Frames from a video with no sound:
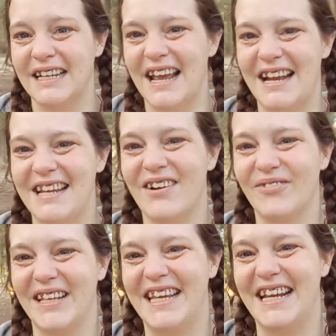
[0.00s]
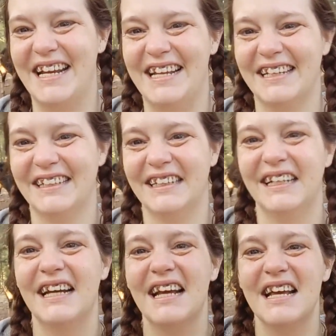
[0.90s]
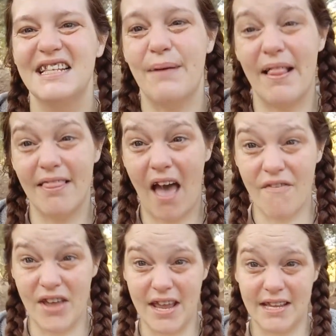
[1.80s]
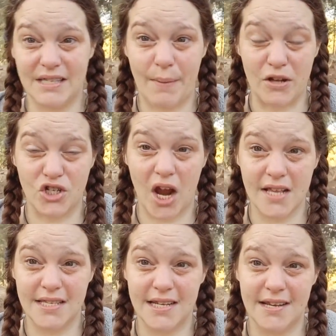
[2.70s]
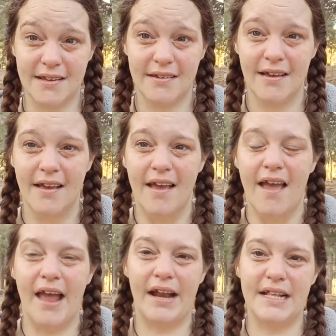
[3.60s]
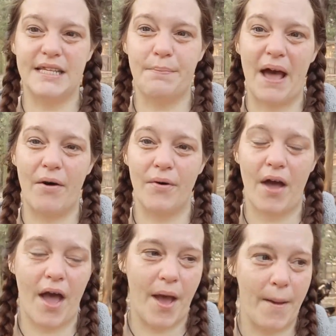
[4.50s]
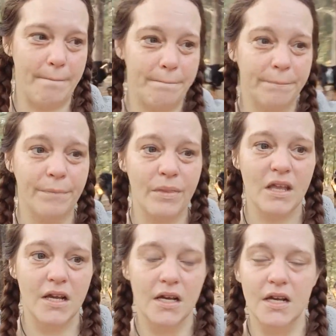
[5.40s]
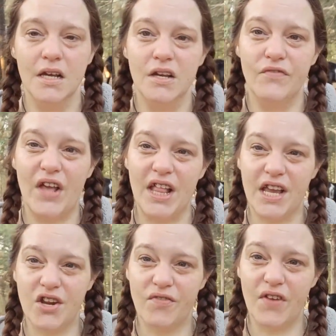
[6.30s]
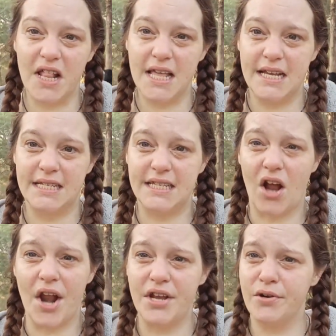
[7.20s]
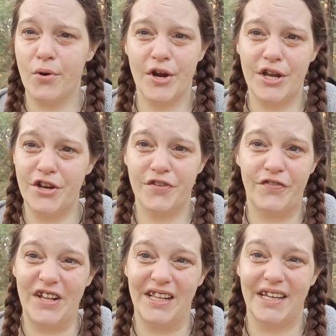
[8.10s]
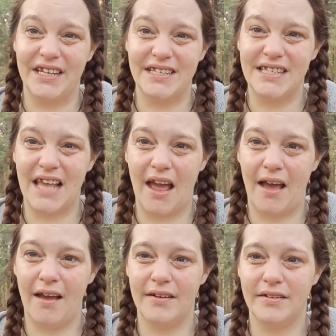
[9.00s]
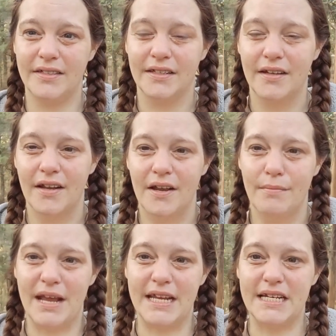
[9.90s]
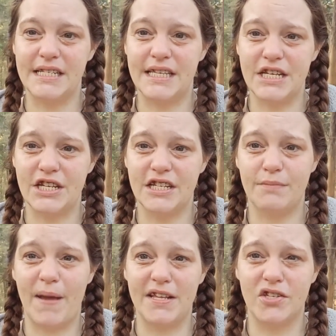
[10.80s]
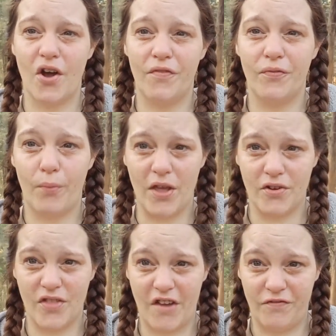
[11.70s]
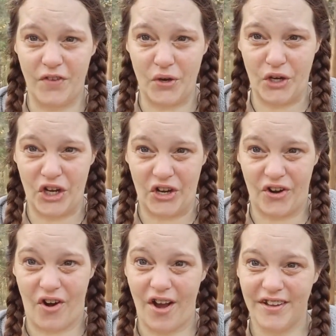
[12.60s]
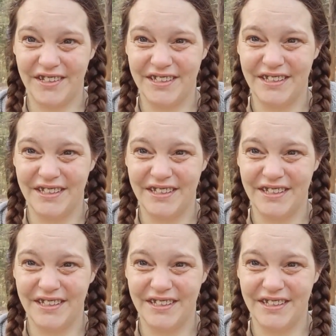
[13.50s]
And help the kitty. It's about loving, it's about trusting, and it's about um, feeling your feelings, not ignoring your feelings, and making decisions based off whether they feel good or not.